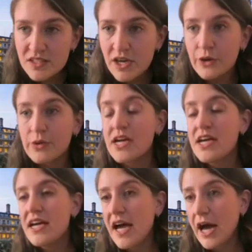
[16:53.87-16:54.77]
So
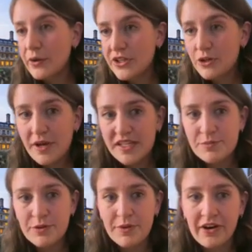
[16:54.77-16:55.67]
how can you best
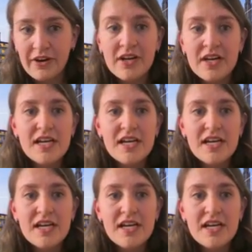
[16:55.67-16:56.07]
prepare?